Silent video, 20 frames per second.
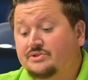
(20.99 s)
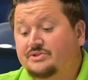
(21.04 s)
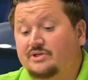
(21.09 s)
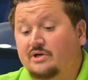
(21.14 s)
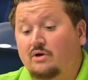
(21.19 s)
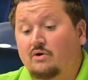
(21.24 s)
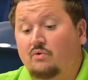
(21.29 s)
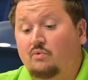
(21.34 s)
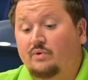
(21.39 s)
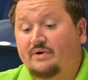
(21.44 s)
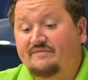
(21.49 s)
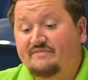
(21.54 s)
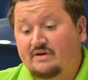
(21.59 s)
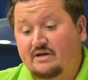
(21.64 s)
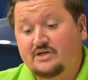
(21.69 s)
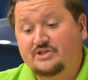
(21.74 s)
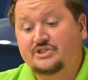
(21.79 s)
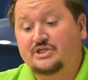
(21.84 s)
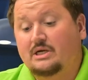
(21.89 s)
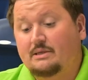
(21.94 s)
So we've
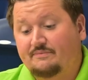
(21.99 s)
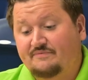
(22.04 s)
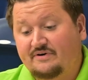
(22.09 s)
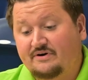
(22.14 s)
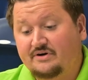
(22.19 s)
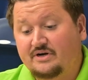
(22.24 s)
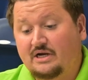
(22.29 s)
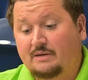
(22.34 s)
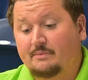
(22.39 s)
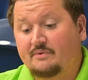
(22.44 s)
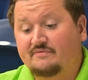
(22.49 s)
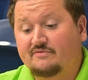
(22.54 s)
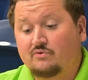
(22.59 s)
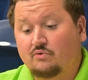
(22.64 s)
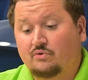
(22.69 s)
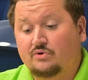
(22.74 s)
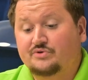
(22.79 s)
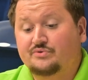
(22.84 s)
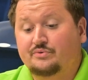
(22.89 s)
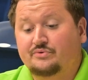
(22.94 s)
got a job fair coming. Of
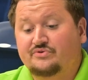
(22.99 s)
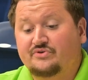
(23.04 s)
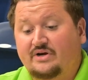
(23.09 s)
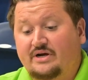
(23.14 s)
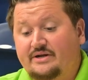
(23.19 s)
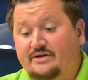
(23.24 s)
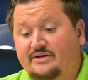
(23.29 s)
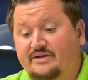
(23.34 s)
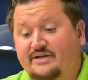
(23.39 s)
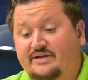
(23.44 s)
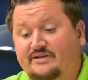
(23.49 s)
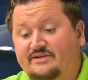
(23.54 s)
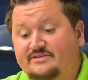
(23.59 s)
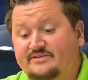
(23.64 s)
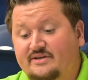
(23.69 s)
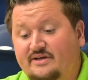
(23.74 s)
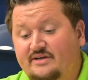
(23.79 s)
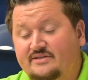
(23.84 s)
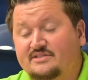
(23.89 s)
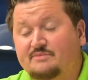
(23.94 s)
course, we're trying to
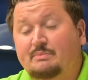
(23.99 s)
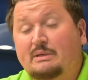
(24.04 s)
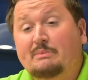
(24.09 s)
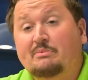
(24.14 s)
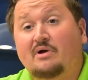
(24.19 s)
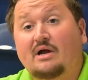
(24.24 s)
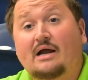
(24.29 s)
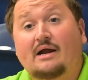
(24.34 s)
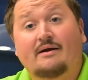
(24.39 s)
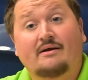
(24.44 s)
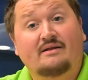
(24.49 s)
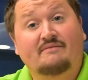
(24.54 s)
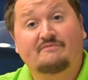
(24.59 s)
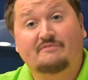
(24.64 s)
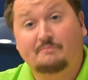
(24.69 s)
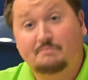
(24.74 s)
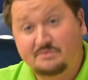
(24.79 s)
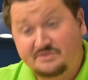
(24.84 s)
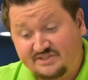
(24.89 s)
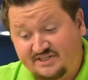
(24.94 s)
get some people hired in
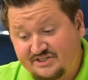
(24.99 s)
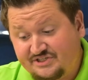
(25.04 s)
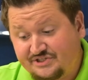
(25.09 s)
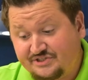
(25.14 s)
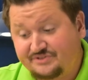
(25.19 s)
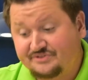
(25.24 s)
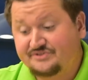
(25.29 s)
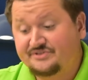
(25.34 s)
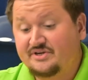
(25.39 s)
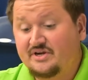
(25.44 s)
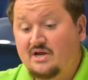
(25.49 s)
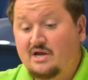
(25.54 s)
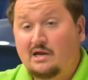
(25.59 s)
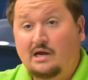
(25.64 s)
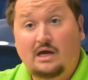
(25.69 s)
for positions.